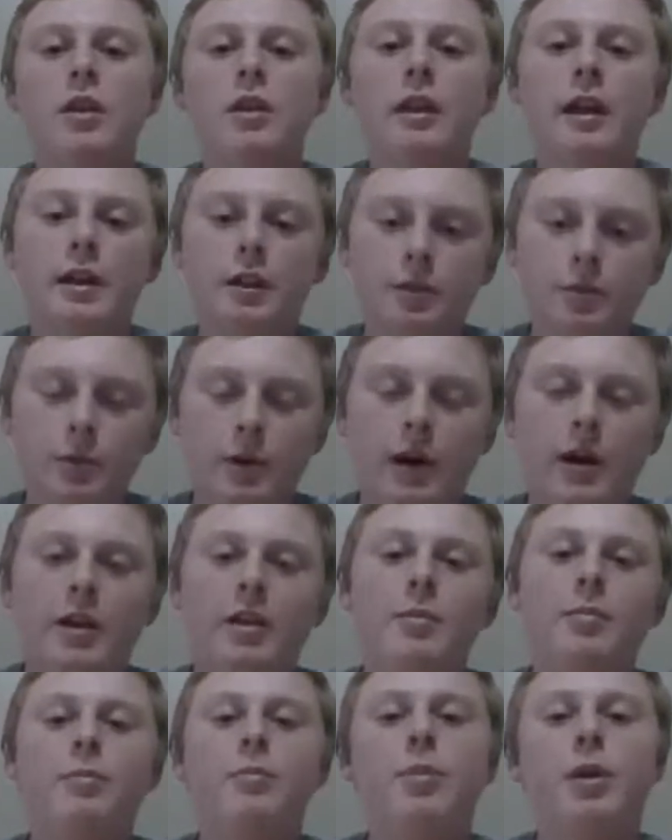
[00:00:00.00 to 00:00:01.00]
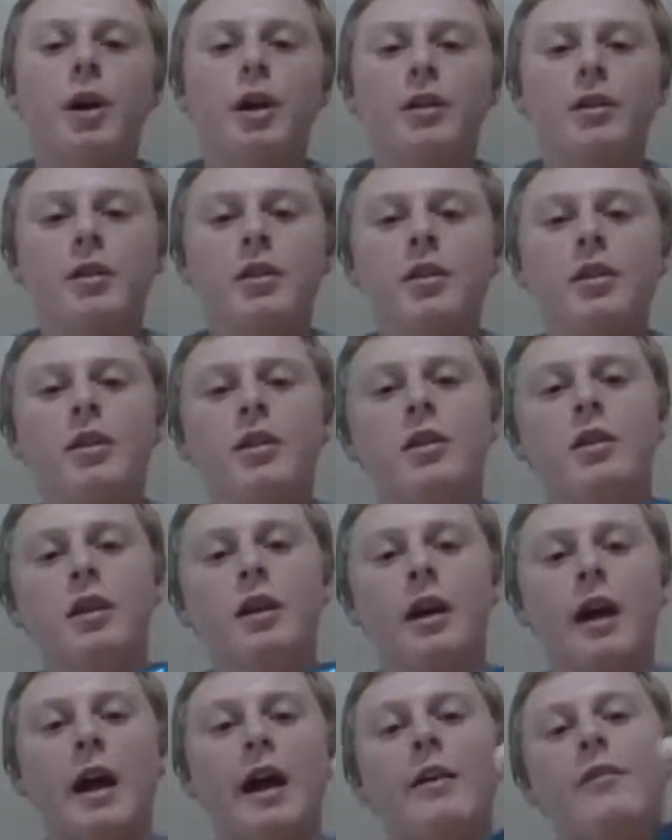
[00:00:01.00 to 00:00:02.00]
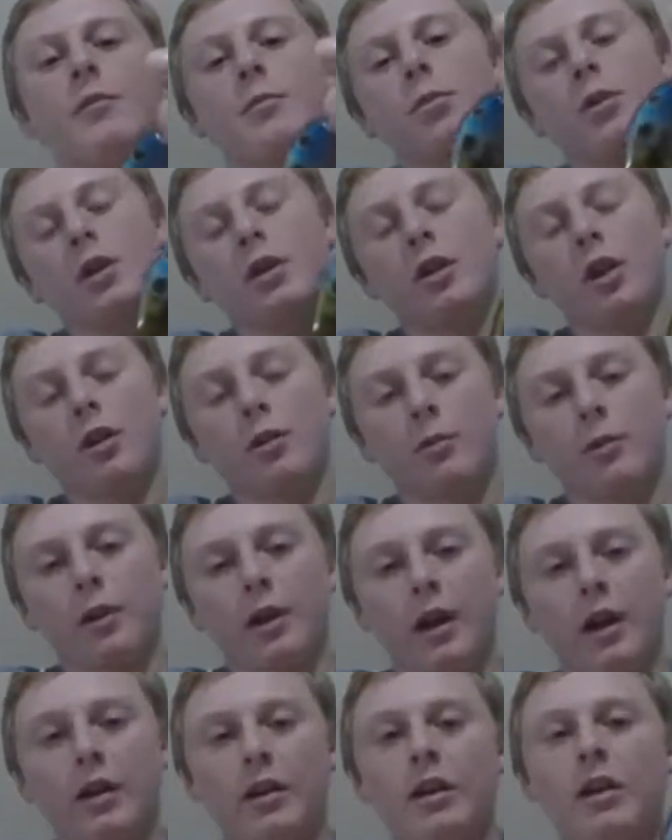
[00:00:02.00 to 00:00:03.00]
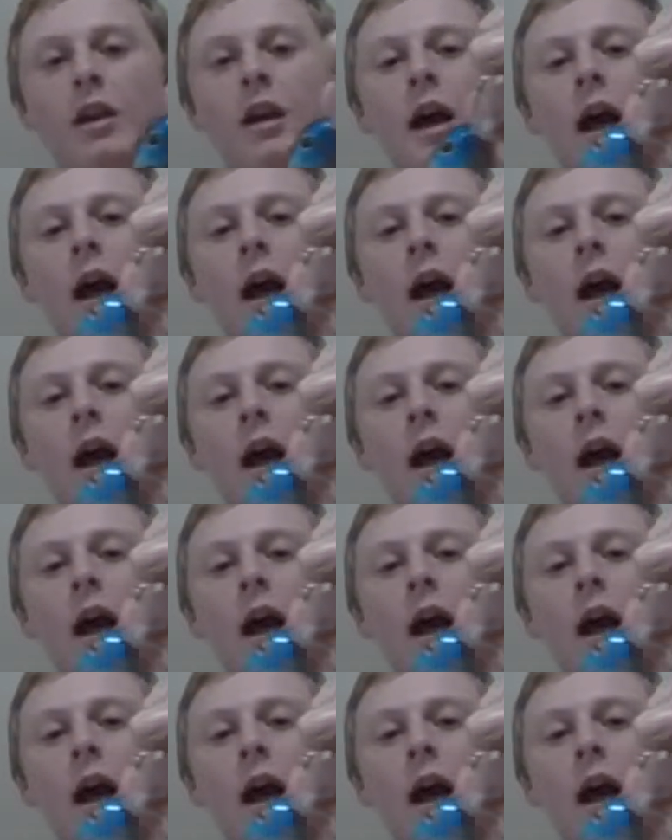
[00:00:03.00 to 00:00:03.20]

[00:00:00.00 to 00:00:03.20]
That is why, but I haven't put another one on.